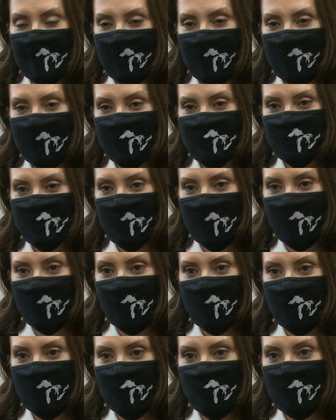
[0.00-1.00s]
And
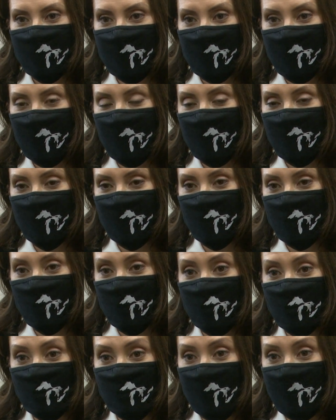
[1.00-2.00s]
so we are
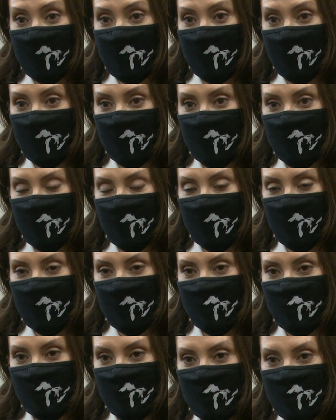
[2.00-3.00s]
making
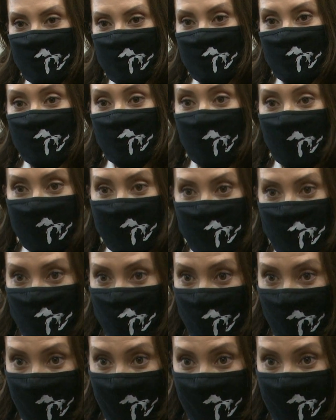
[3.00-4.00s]
great
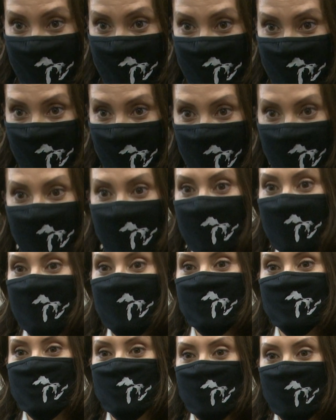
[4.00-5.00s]
strides in
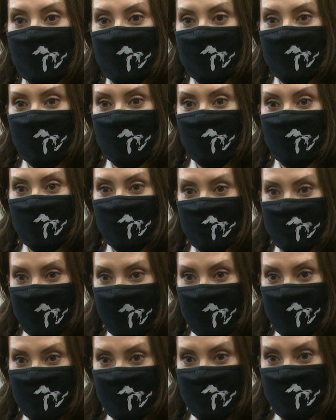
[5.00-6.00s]
ensuring that there's
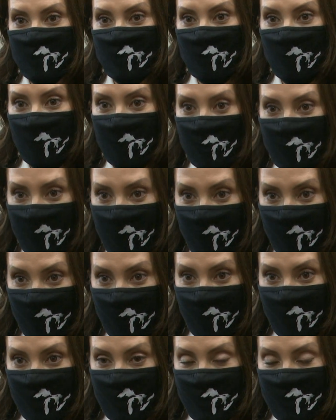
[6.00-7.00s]
access to broadband
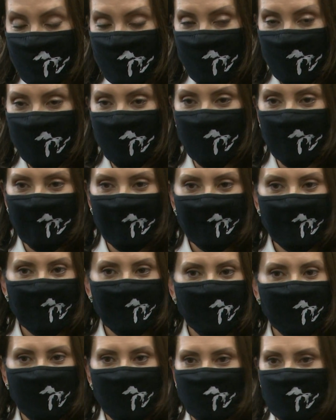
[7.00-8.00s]
across the state.
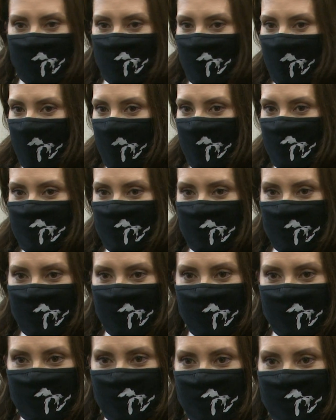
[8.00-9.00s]
That remains
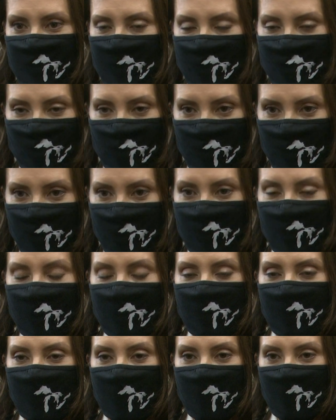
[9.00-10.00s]
a central
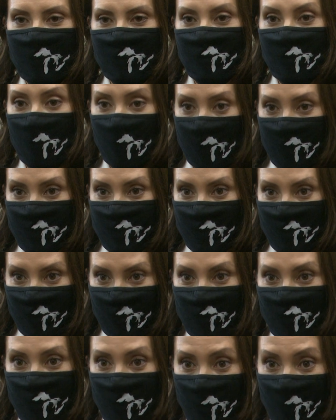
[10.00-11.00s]
focus of
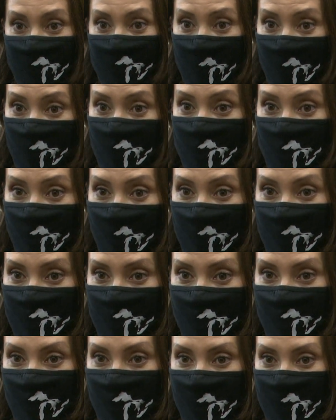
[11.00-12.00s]
the work that we're doing
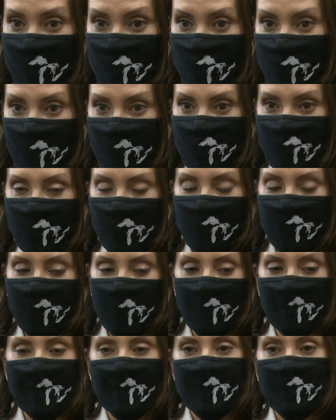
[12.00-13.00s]
as administration.
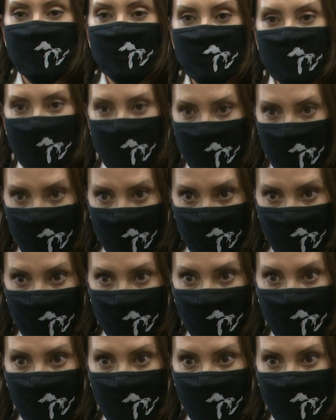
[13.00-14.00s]
Lieutenant
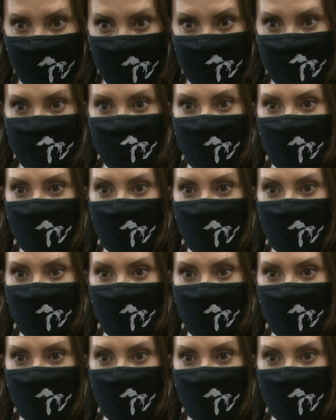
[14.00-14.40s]
Governor is